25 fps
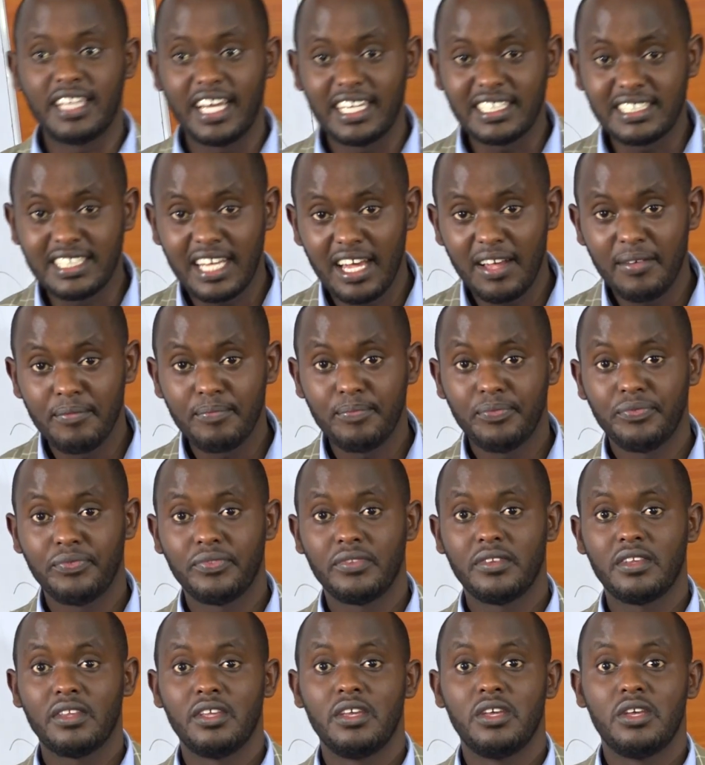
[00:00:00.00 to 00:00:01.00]
data,
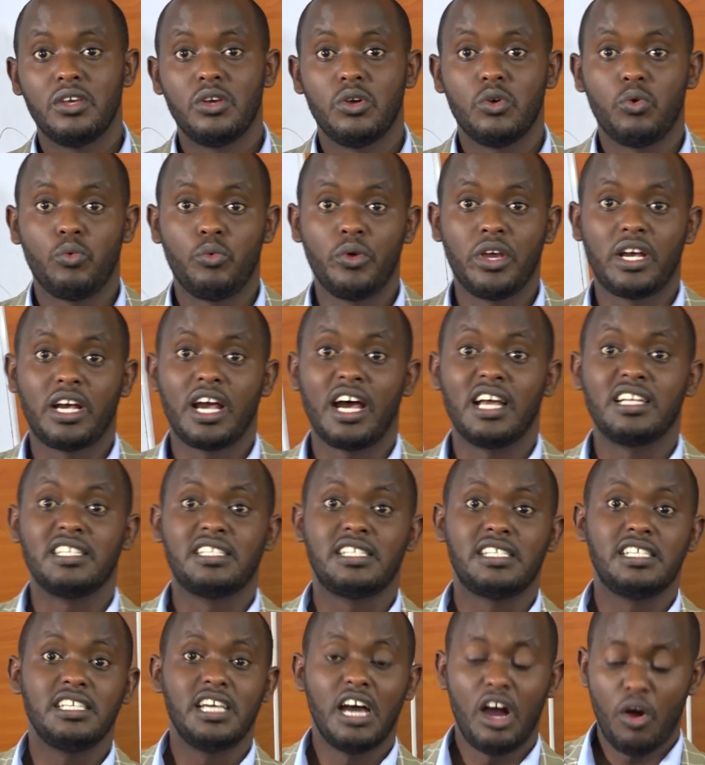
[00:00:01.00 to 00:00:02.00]
we can
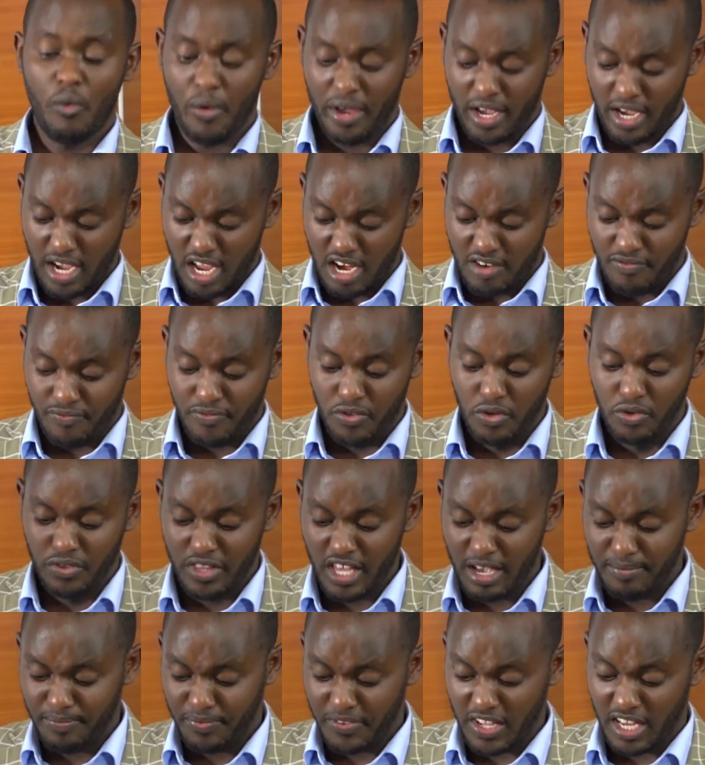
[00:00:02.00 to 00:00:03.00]
see how we can view
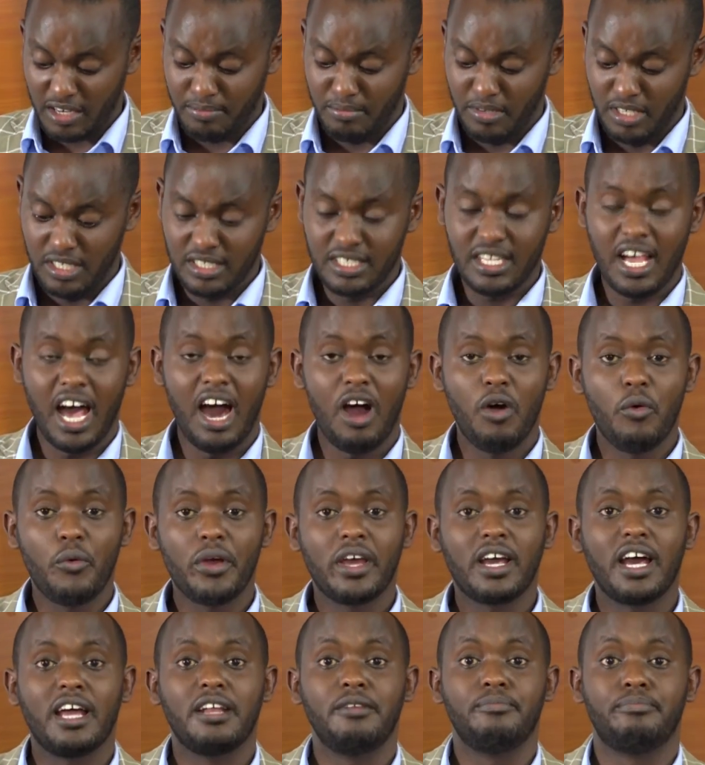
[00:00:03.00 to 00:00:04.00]
them. That means how we
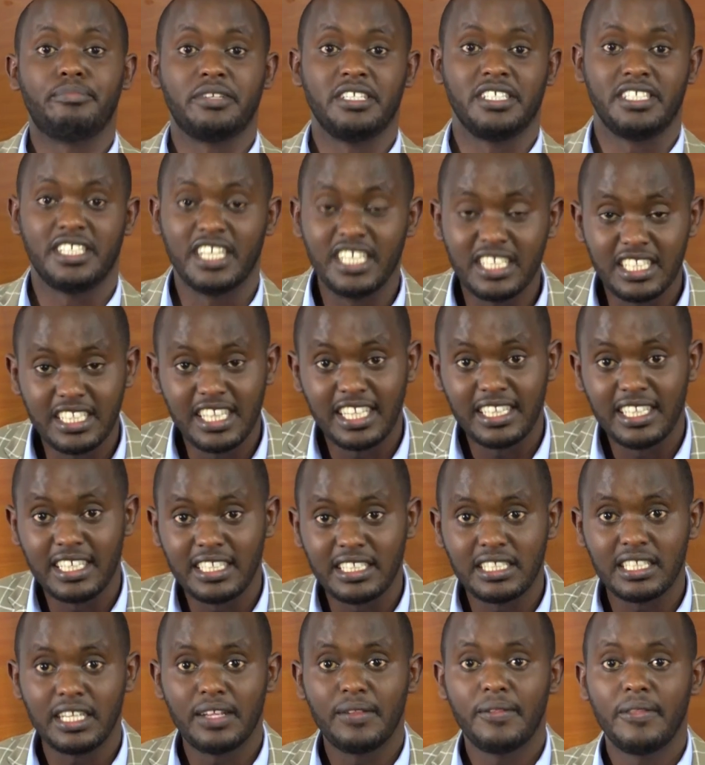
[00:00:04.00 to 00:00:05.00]
can present the
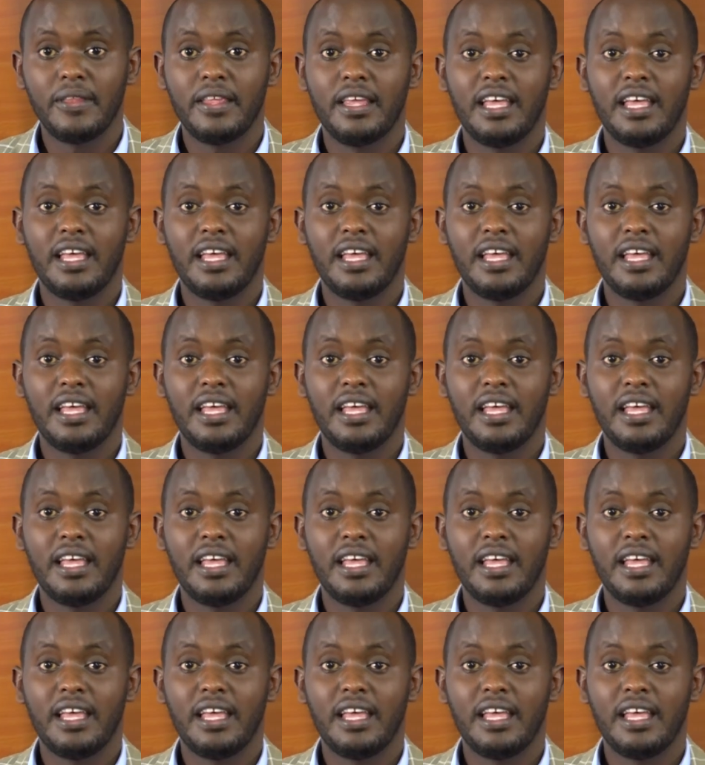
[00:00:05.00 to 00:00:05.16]
data.